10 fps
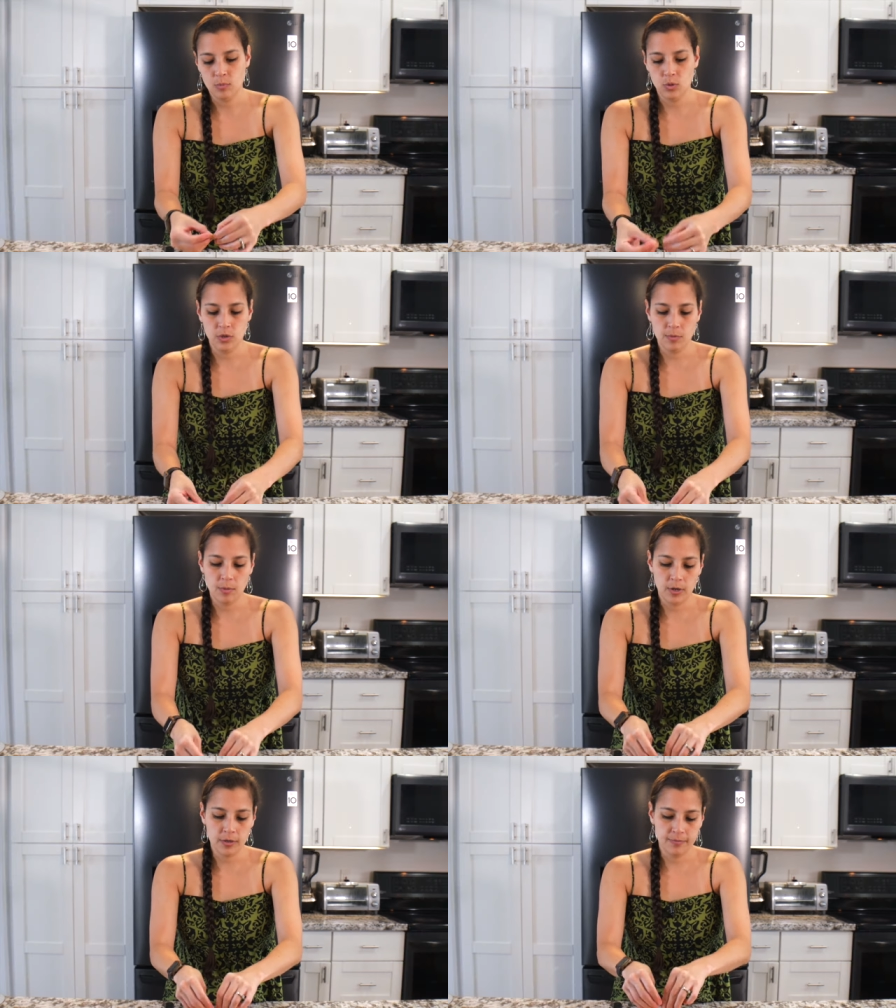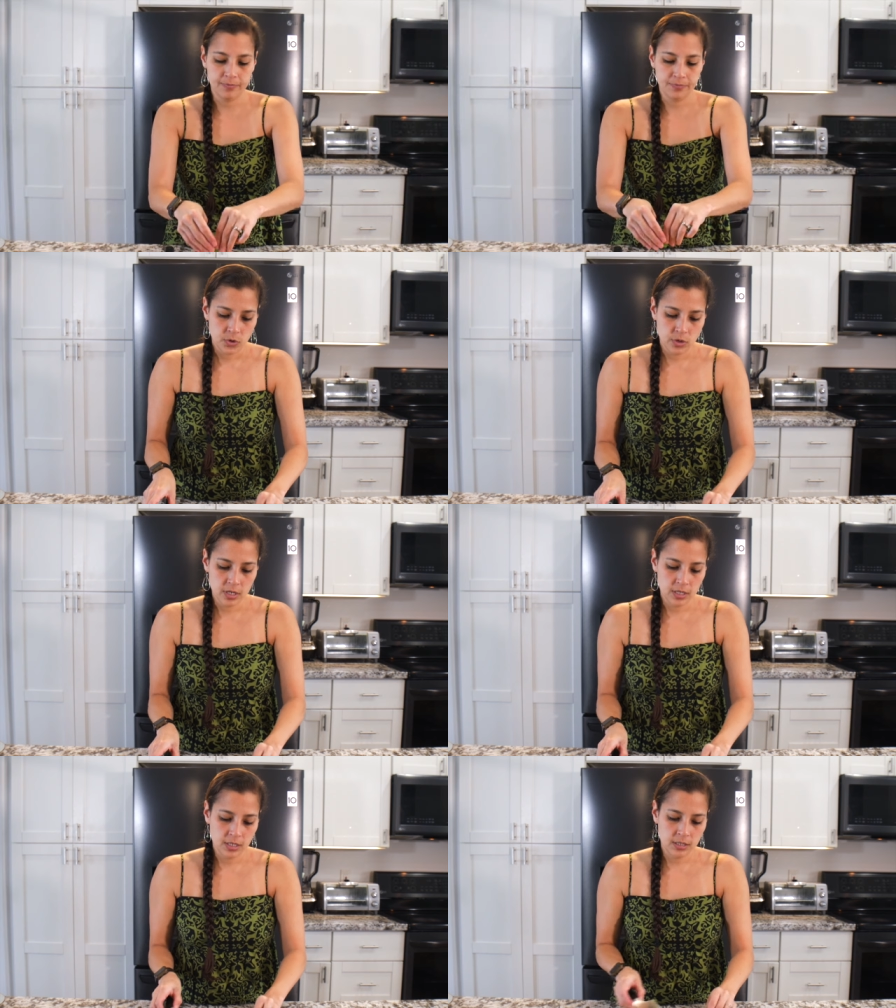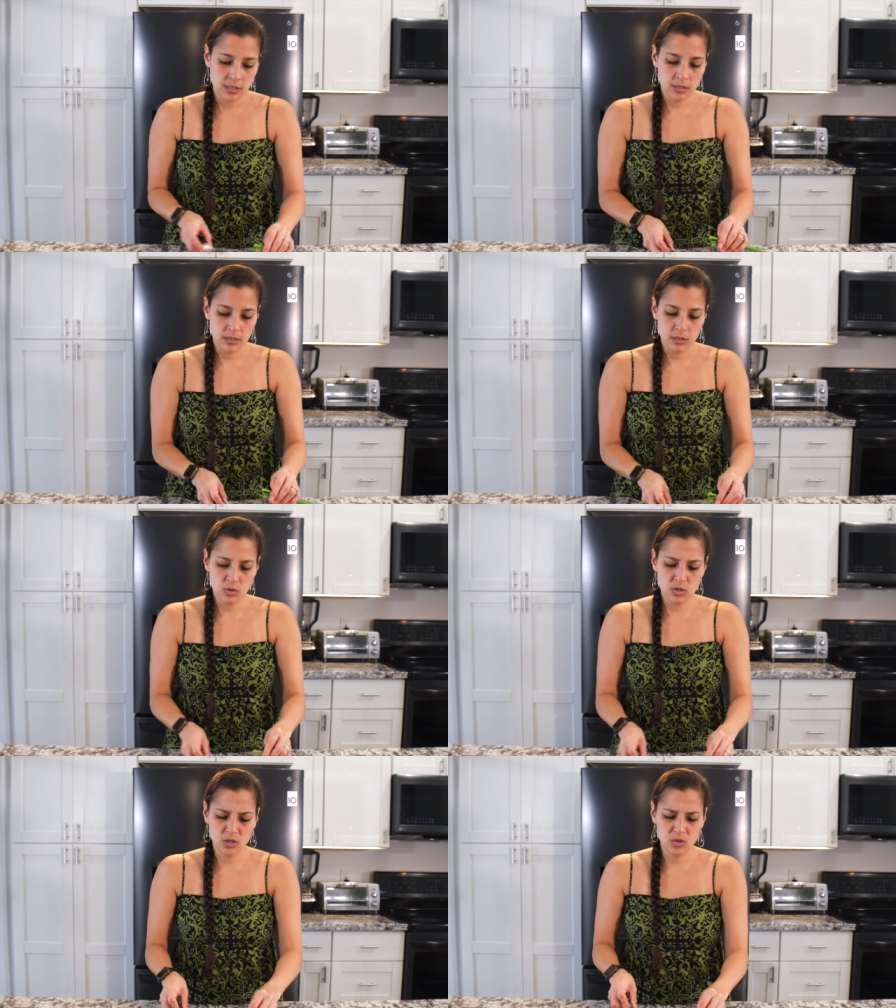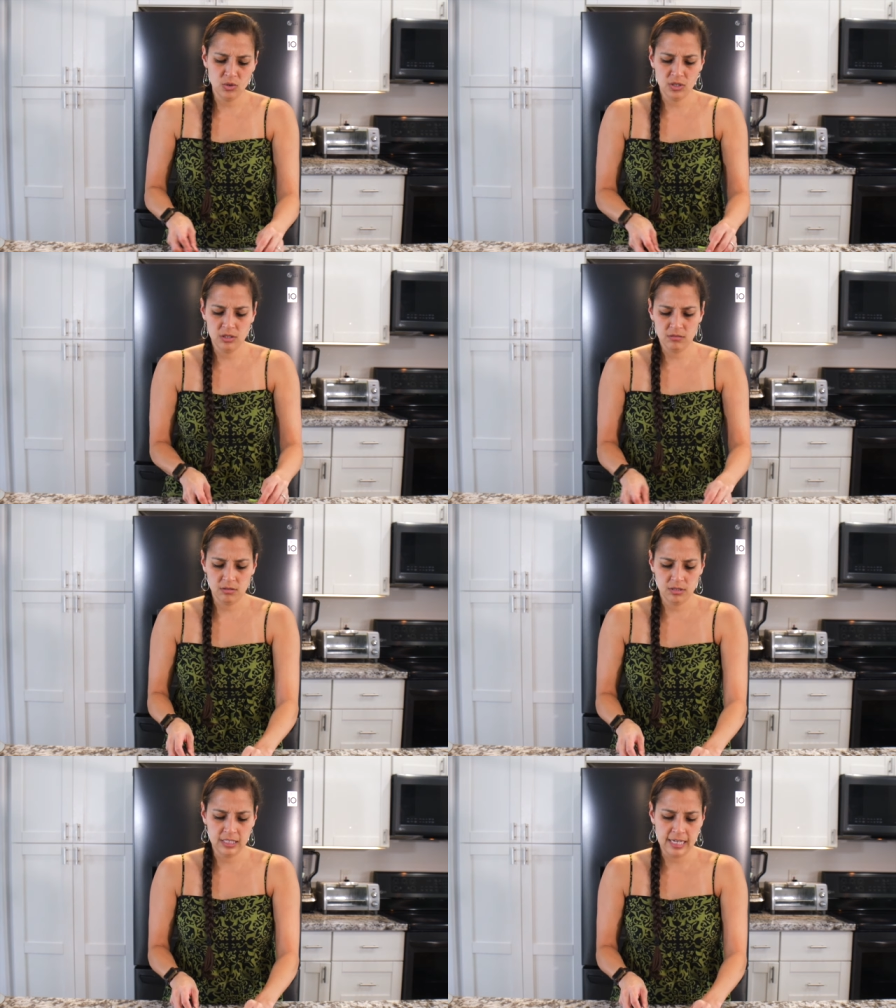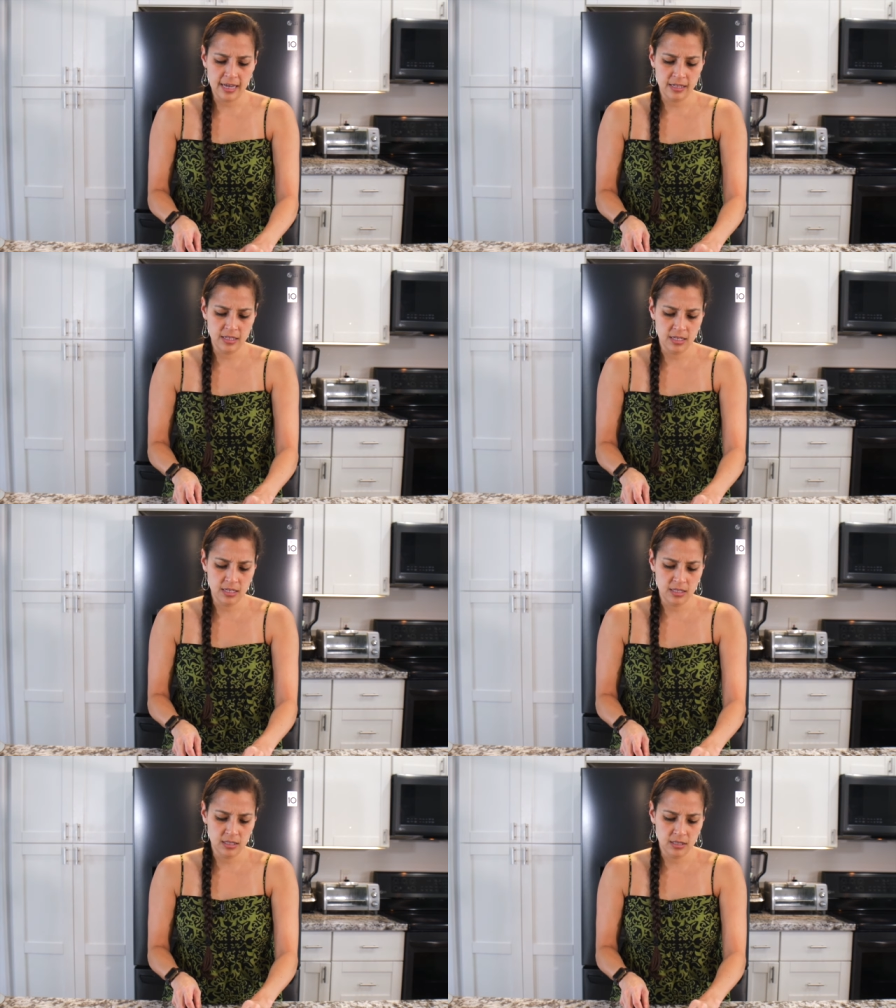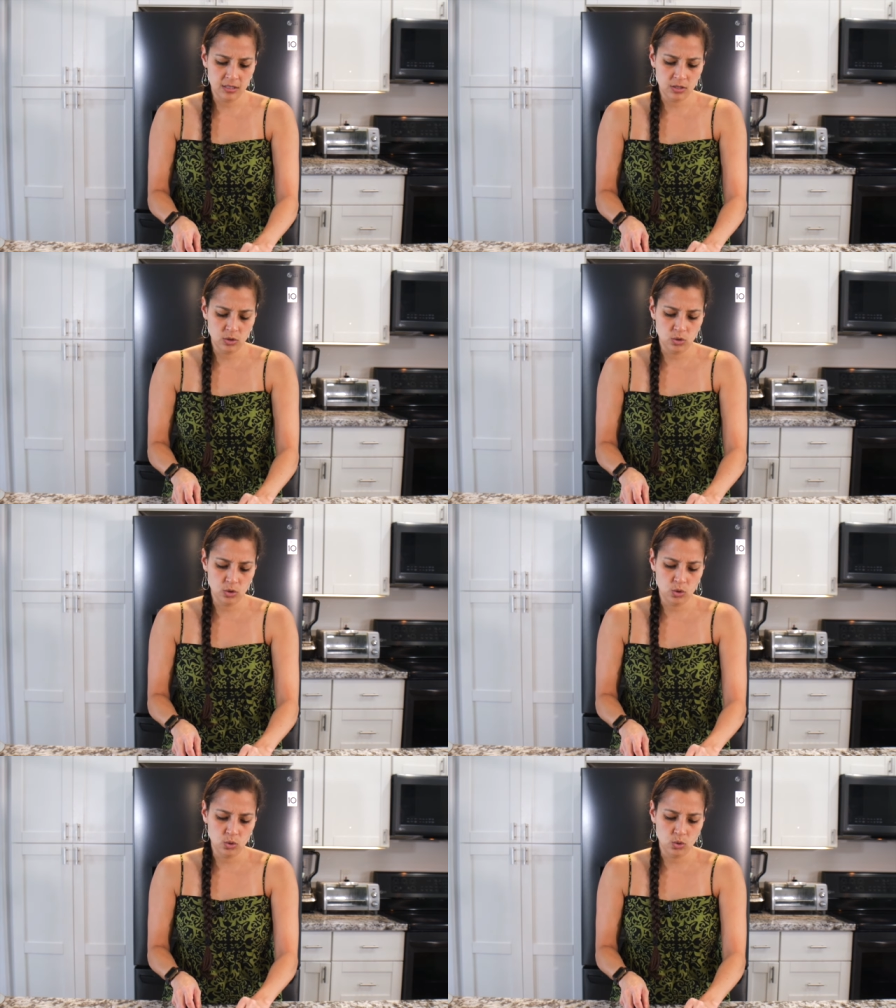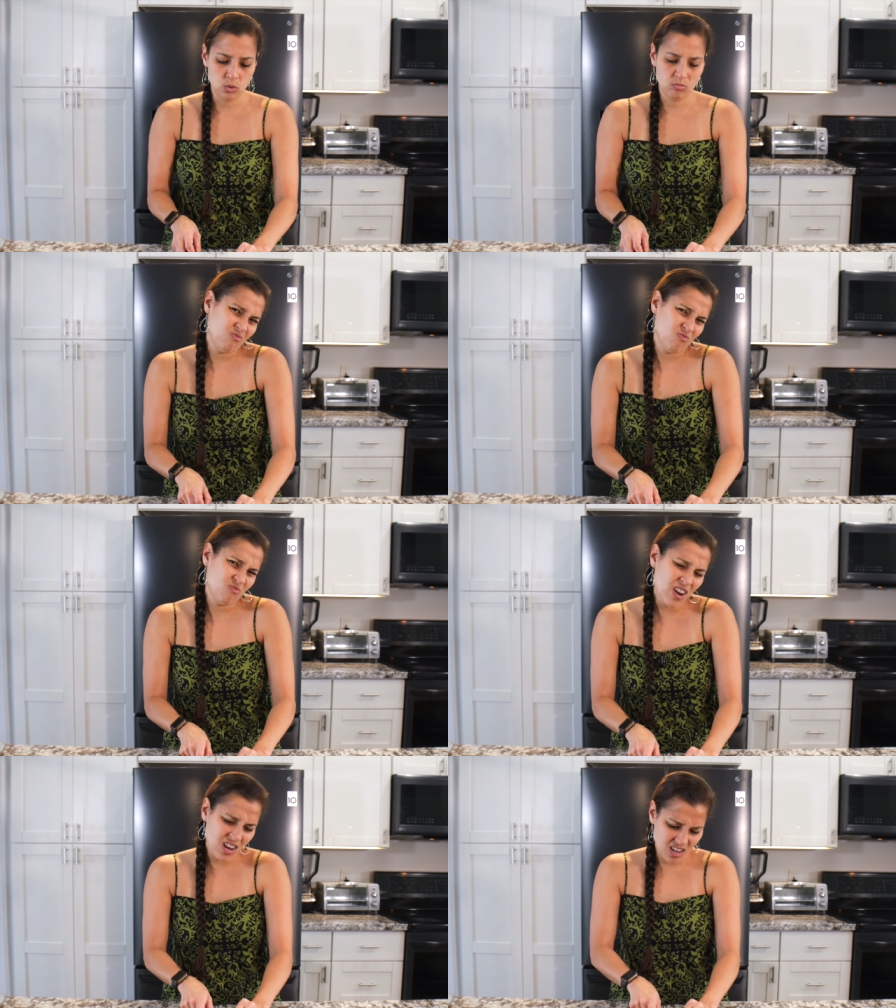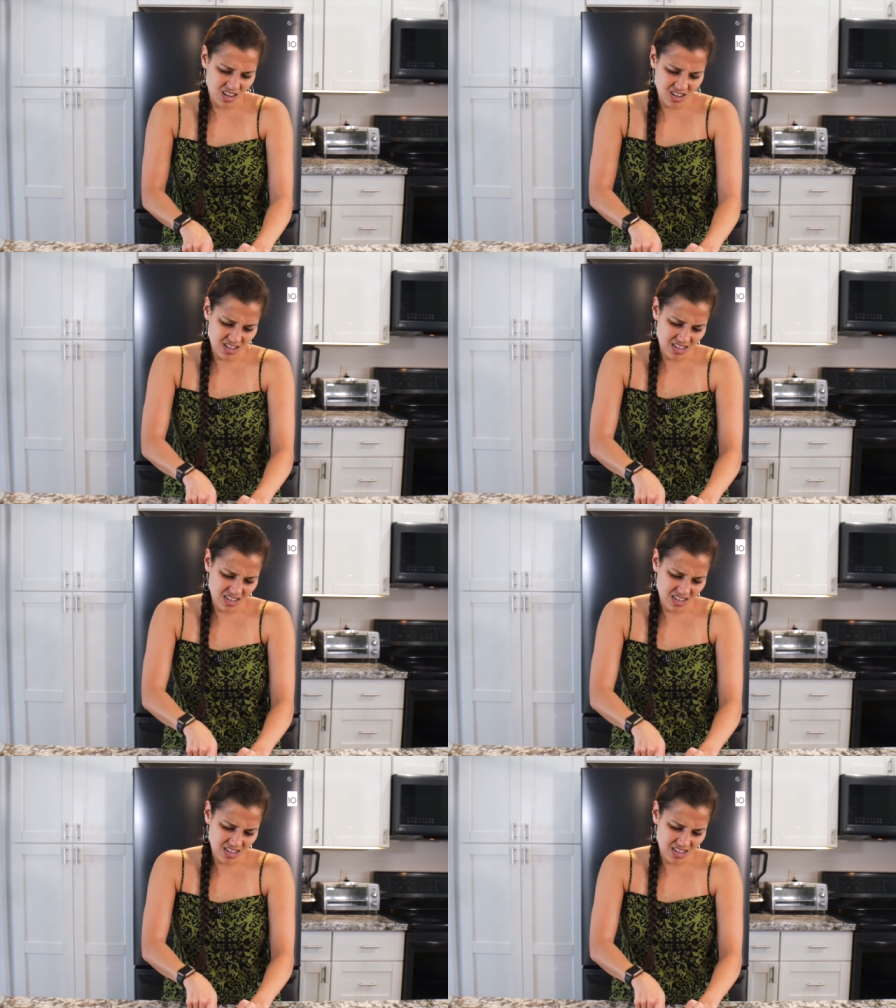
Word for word: pull them apart. Green onions, you could use scallions, you could use red onion,